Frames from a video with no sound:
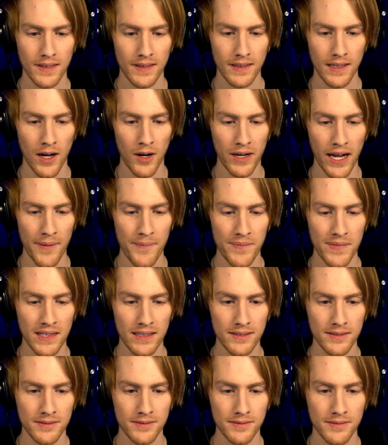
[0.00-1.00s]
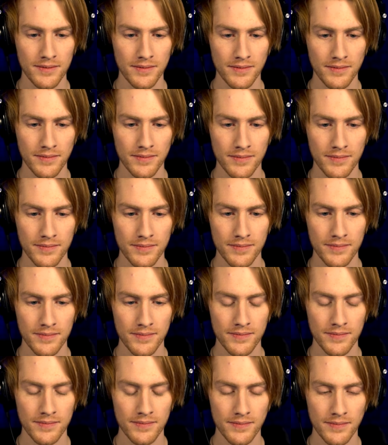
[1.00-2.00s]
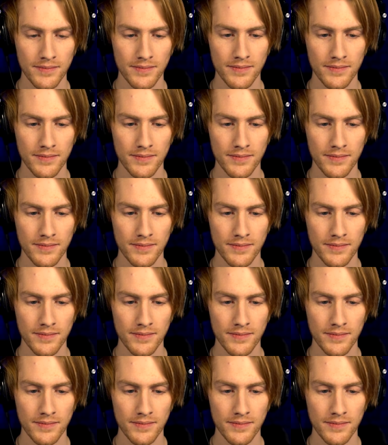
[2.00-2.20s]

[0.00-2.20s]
oh, no, okay. yeah. They're, we should